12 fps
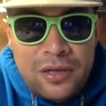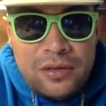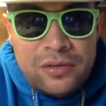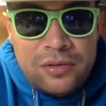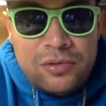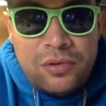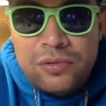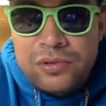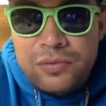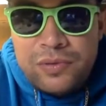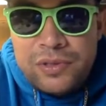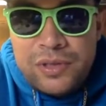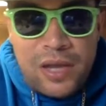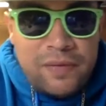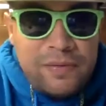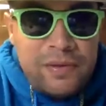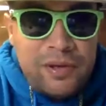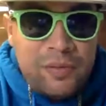there's always a reason to have a
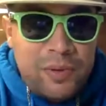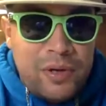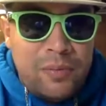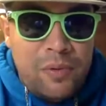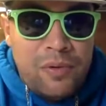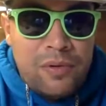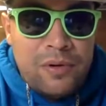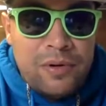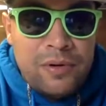little bit of more.